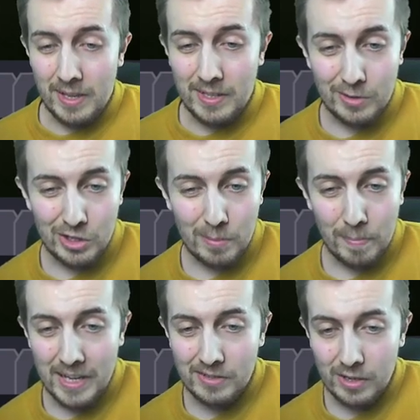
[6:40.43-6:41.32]
a, just a
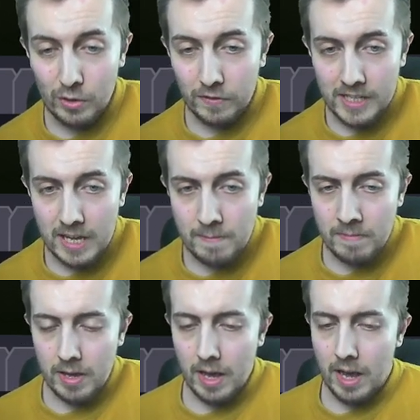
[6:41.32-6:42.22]
base silver team.
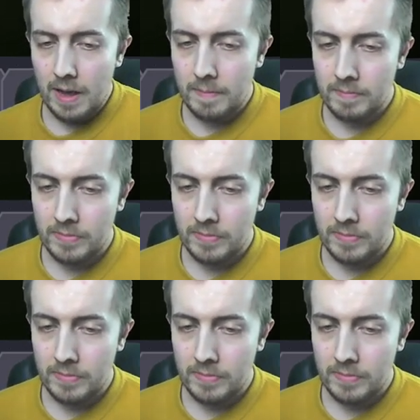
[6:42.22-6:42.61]
Um,